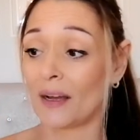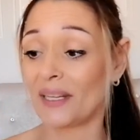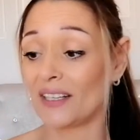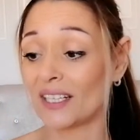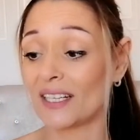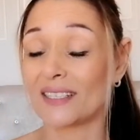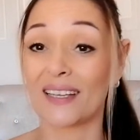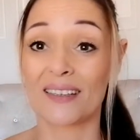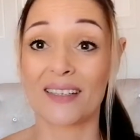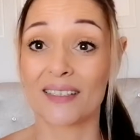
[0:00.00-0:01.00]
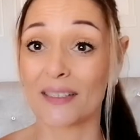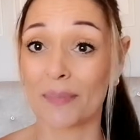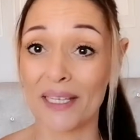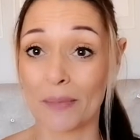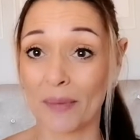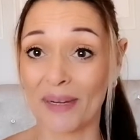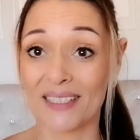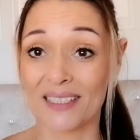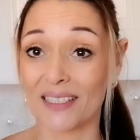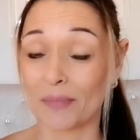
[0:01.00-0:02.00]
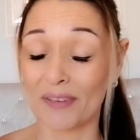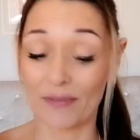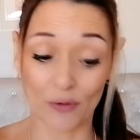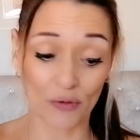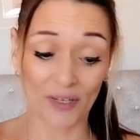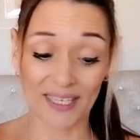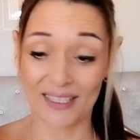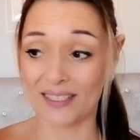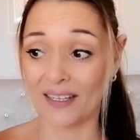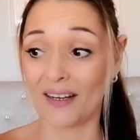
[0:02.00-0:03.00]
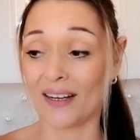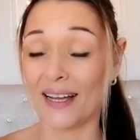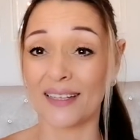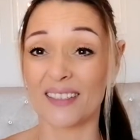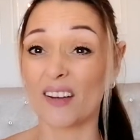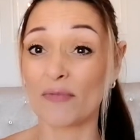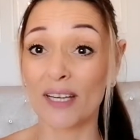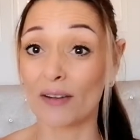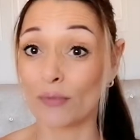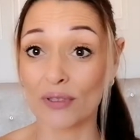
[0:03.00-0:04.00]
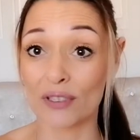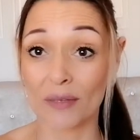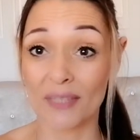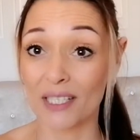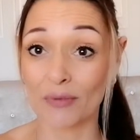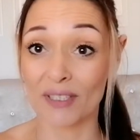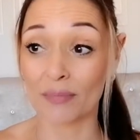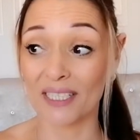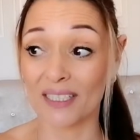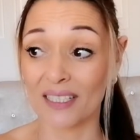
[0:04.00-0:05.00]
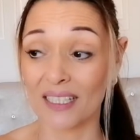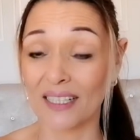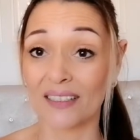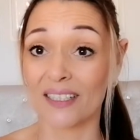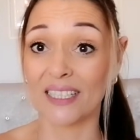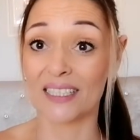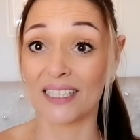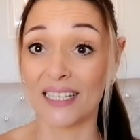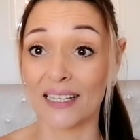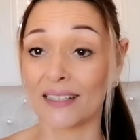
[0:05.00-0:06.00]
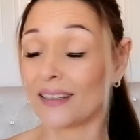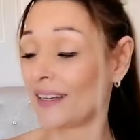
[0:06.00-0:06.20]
I mean, like I said, this has been in my bag since before Easter and I ran out of washing up liquid basically and I needed it.